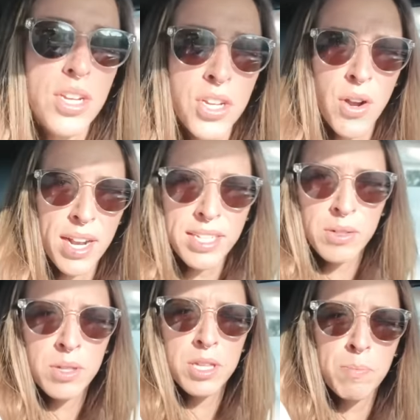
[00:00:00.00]
do you know how to
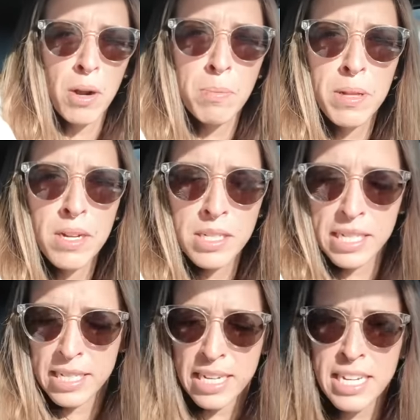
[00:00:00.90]
deal with the spark plugs?
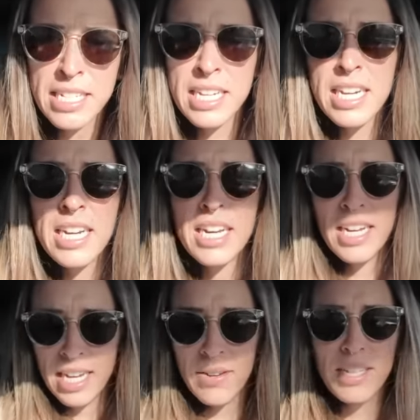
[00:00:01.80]
Is it easy?
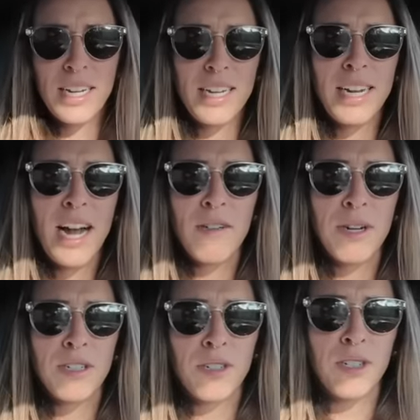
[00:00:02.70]
And he was like, yeah,
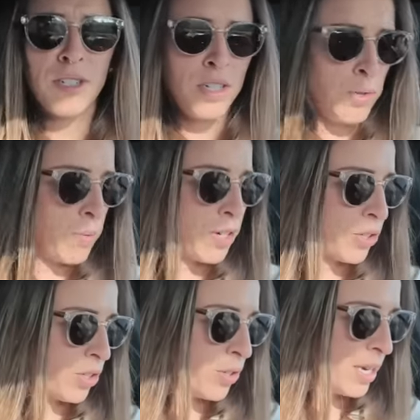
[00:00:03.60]
Rachel could, you and
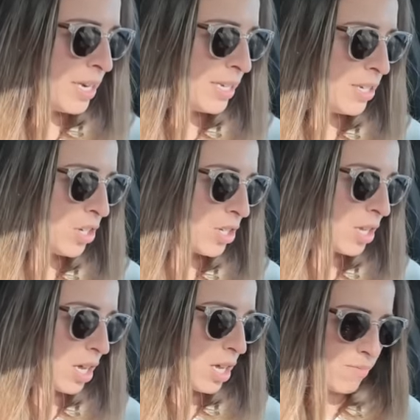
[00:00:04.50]
Rachel could do it easy. Just
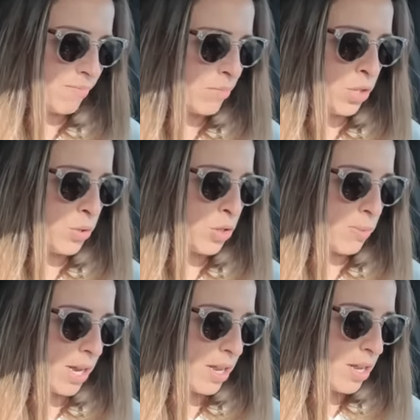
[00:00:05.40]
YouTube
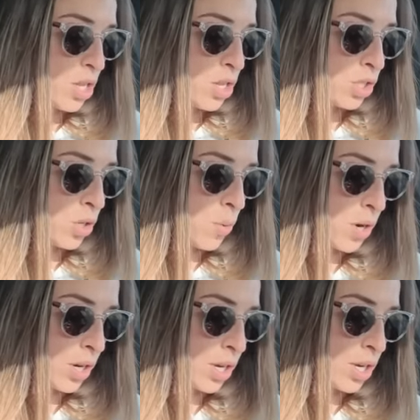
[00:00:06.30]
it. So
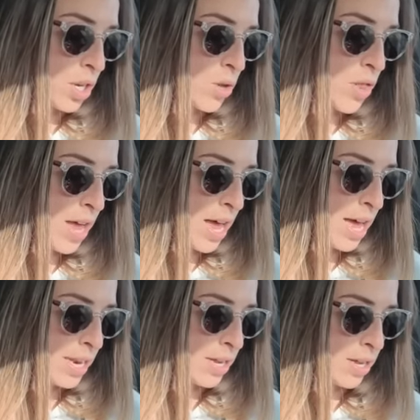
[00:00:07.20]
we're gonna do
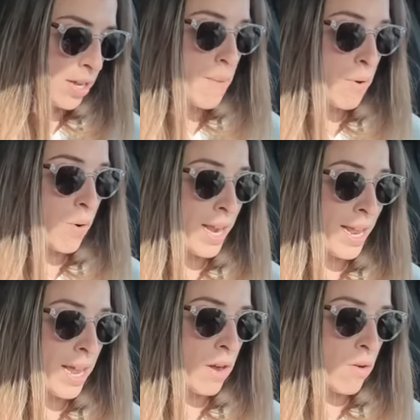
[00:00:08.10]
that. But right
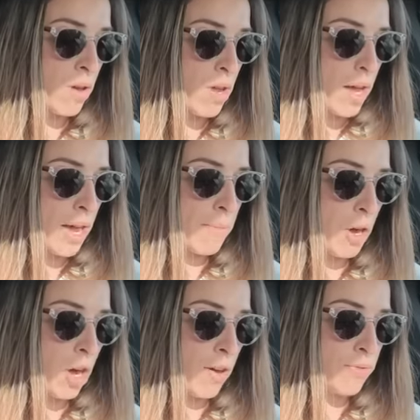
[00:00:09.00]
now, I'm
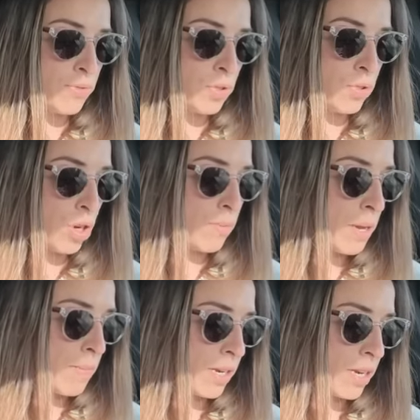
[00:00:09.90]
off to go
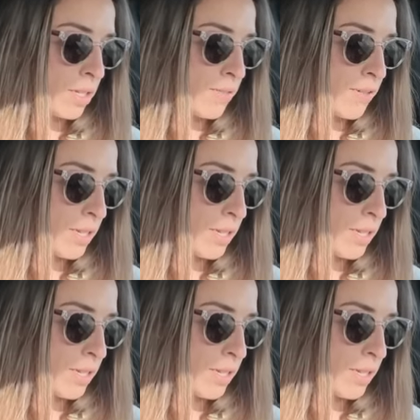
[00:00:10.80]
meet my cousin for